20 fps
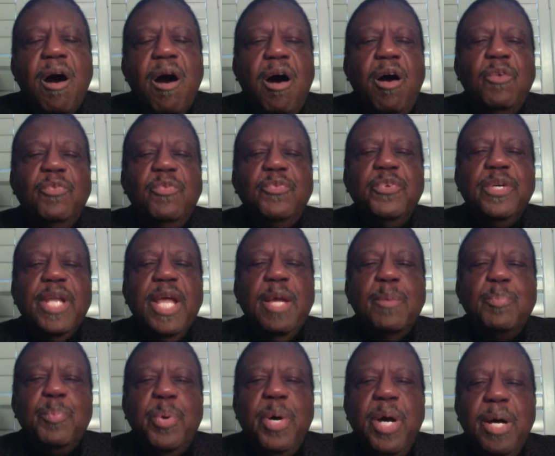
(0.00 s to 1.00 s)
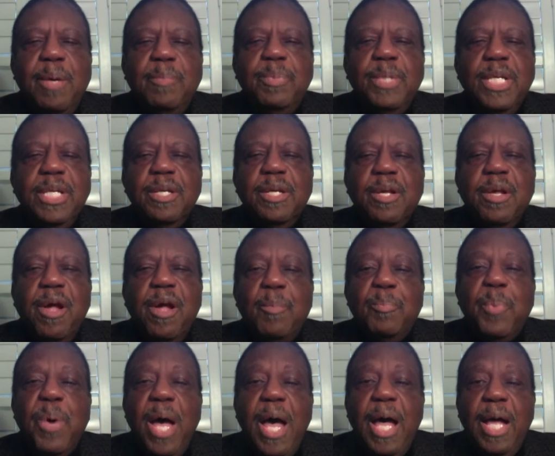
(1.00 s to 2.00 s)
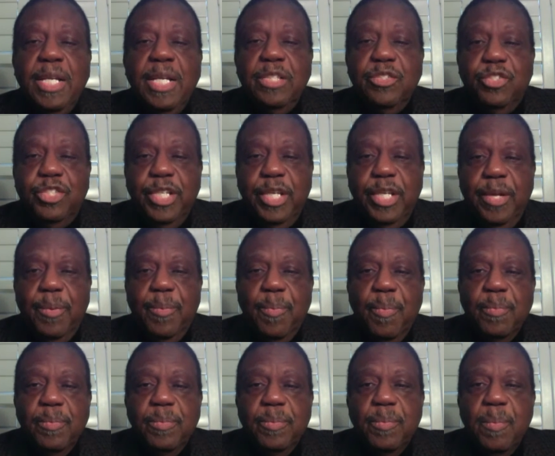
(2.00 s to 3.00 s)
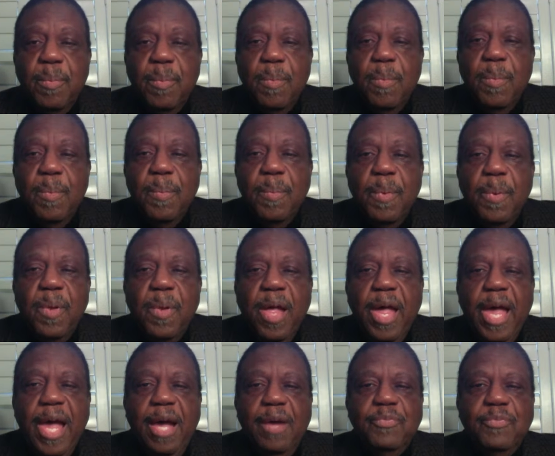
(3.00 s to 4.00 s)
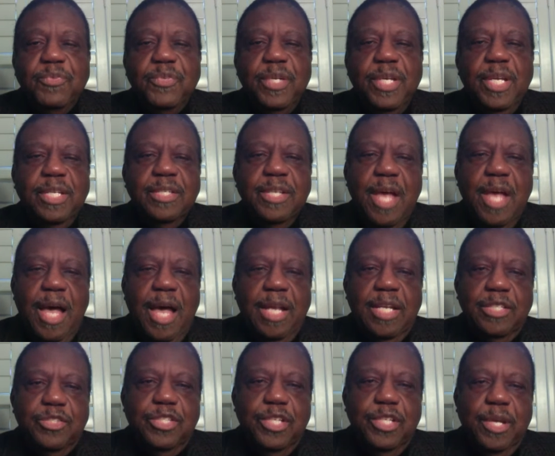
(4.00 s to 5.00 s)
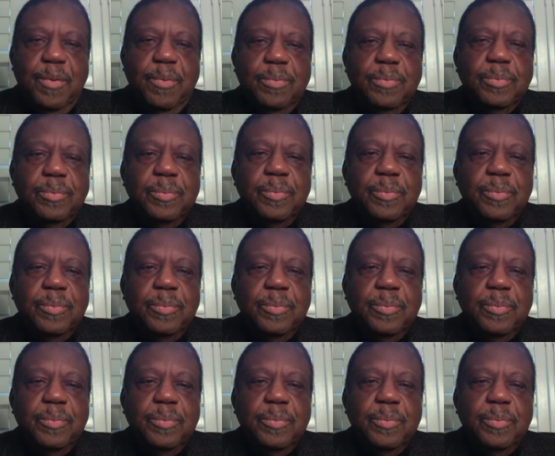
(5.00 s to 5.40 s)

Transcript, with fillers: offered a public apology after acknowledging